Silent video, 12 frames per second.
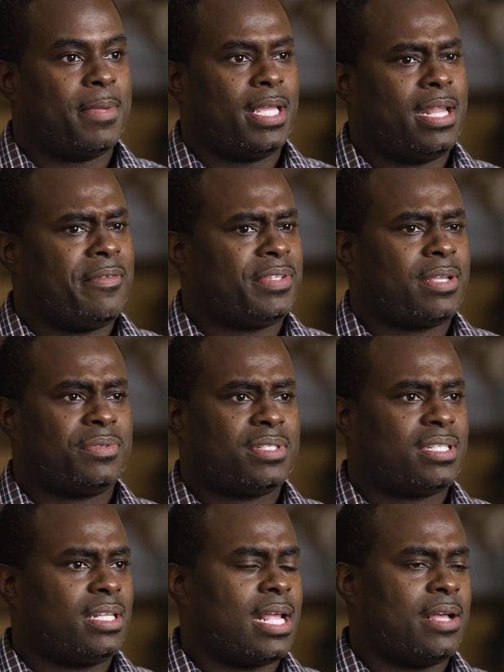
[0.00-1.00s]
and everything was just
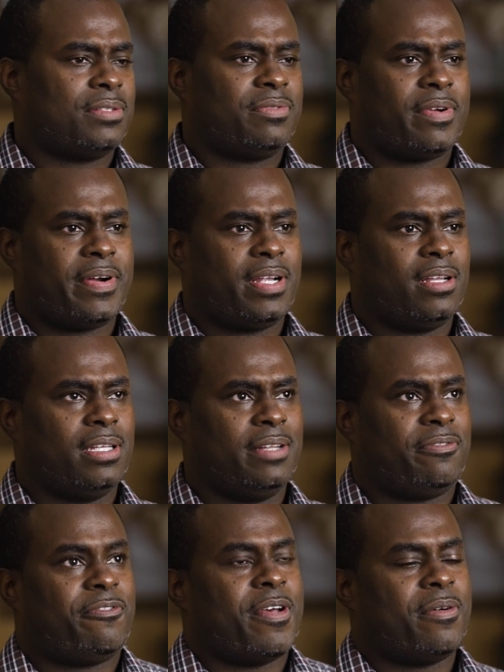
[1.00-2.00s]
in-house. It
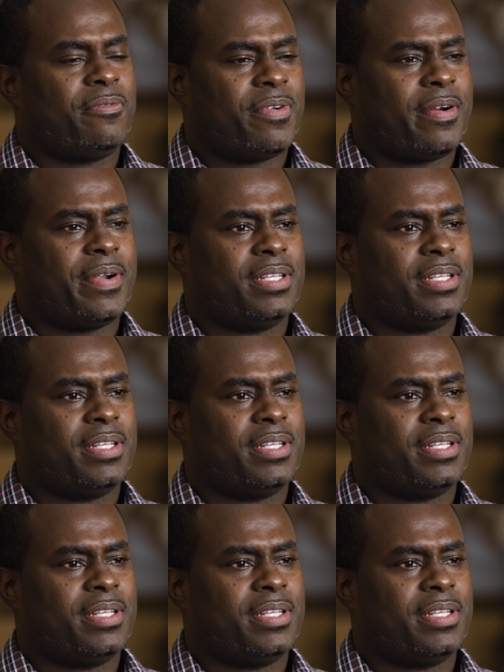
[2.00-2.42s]
felt very